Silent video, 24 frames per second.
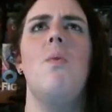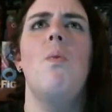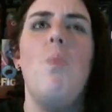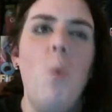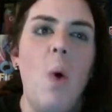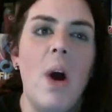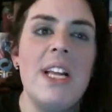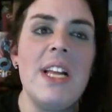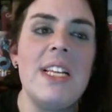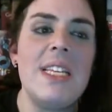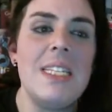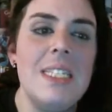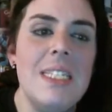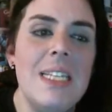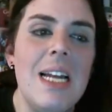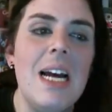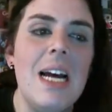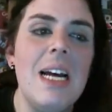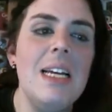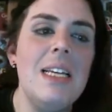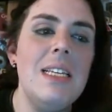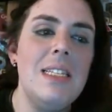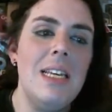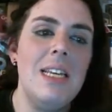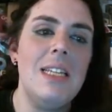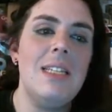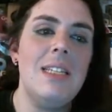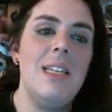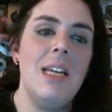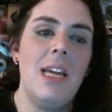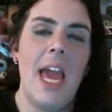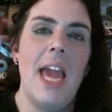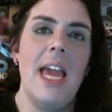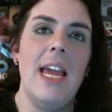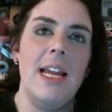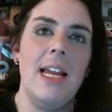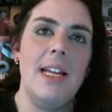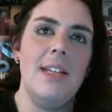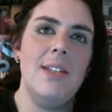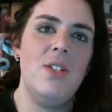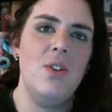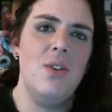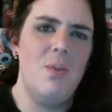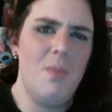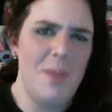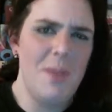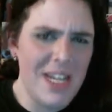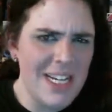what does it decay
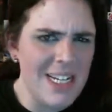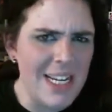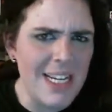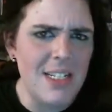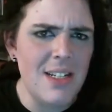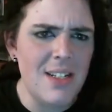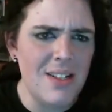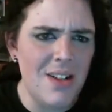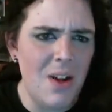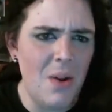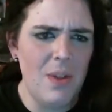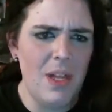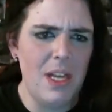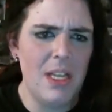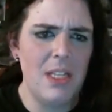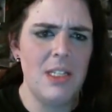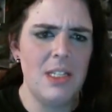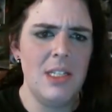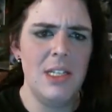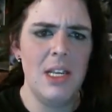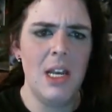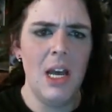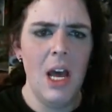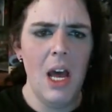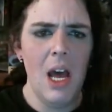into? We need to know this.